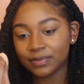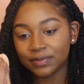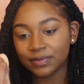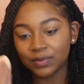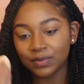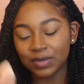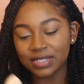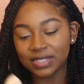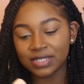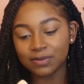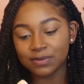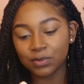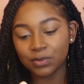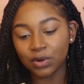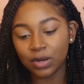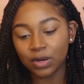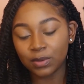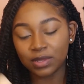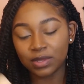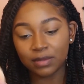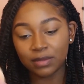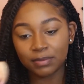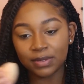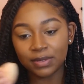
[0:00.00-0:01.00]
once more
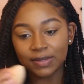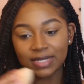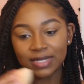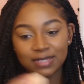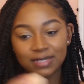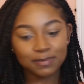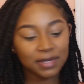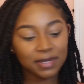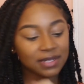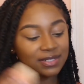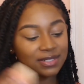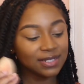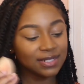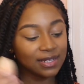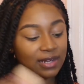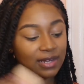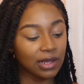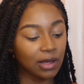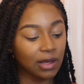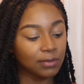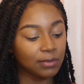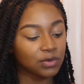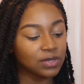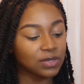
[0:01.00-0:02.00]
with the beauty sponge, and
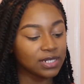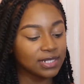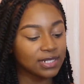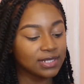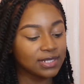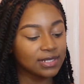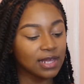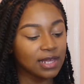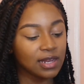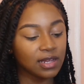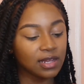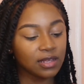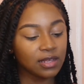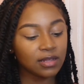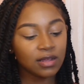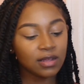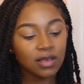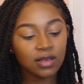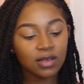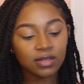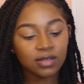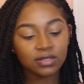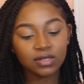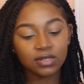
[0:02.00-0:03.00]
now I'm going to set it.
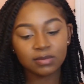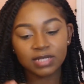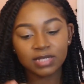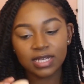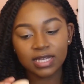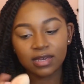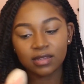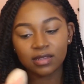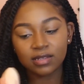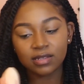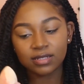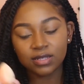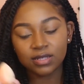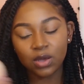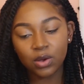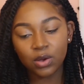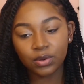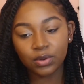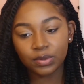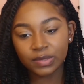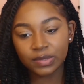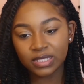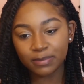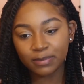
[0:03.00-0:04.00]
So I'm taking this
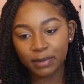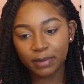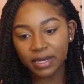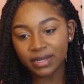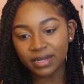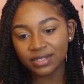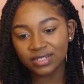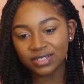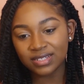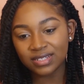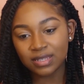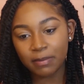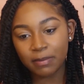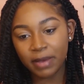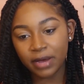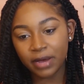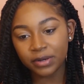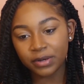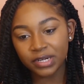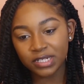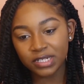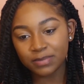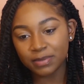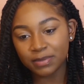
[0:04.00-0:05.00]
old sponge, it's a
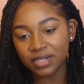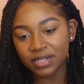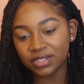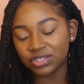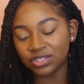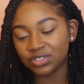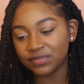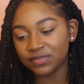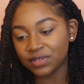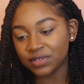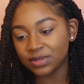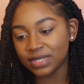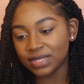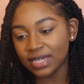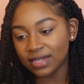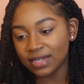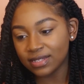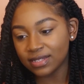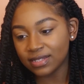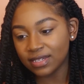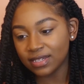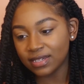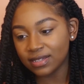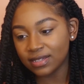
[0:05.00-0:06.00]
powder sponge, a Real
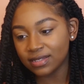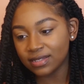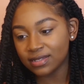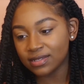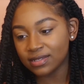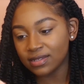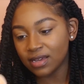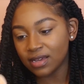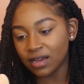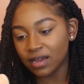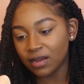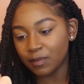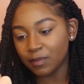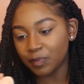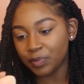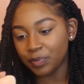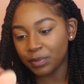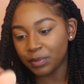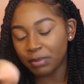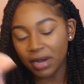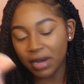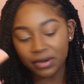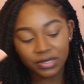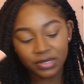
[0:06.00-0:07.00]
Techniques
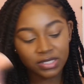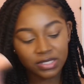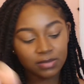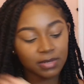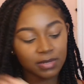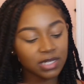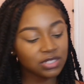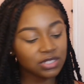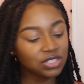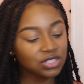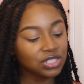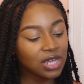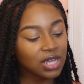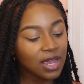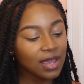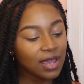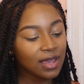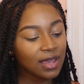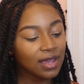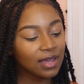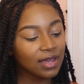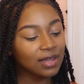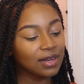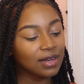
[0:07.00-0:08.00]
powder sponge,
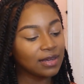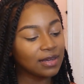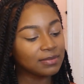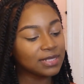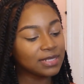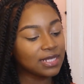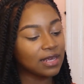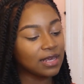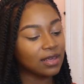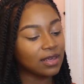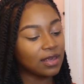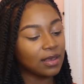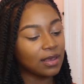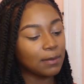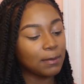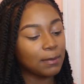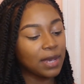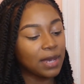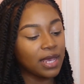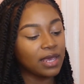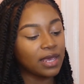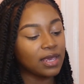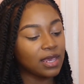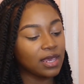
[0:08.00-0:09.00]
and I'm taking
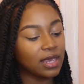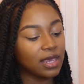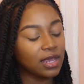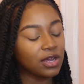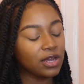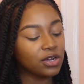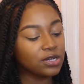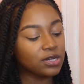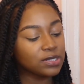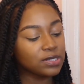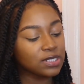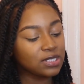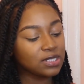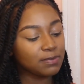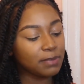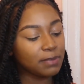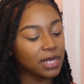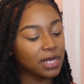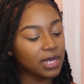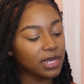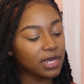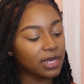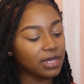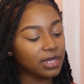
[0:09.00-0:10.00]
my
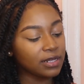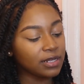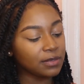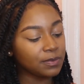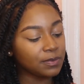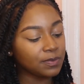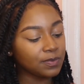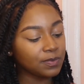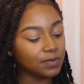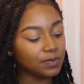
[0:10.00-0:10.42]
Airspun